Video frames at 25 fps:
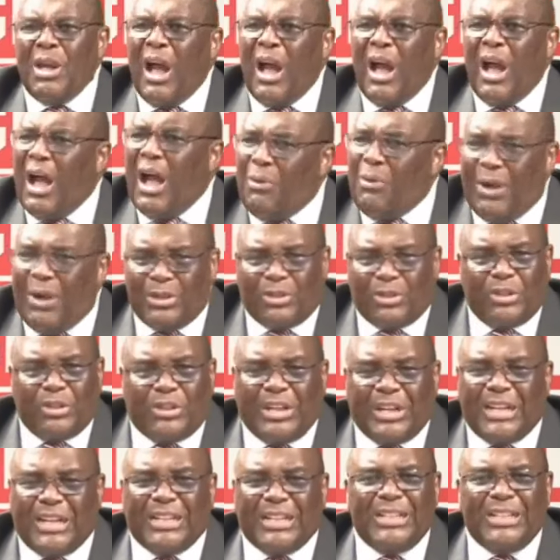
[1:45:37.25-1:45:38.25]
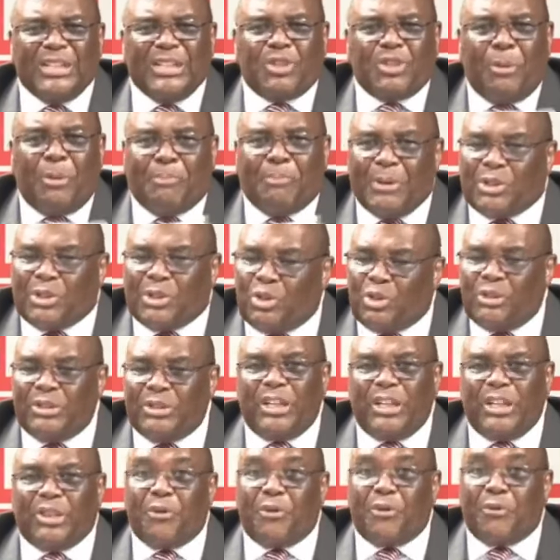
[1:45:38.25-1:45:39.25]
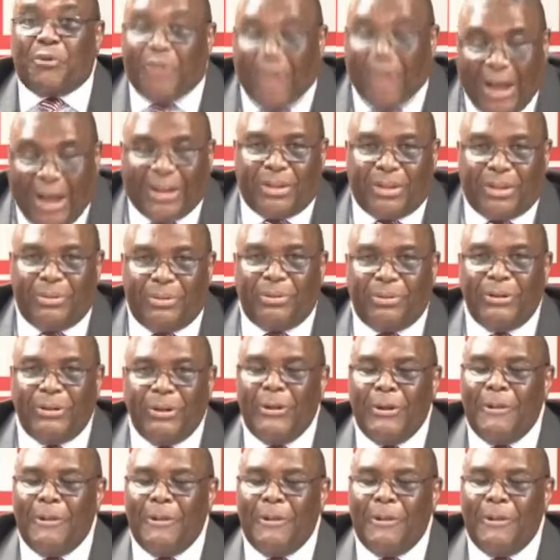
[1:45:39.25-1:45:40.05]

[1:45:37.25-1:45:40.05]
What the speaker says: I want to take this opportunity to thank you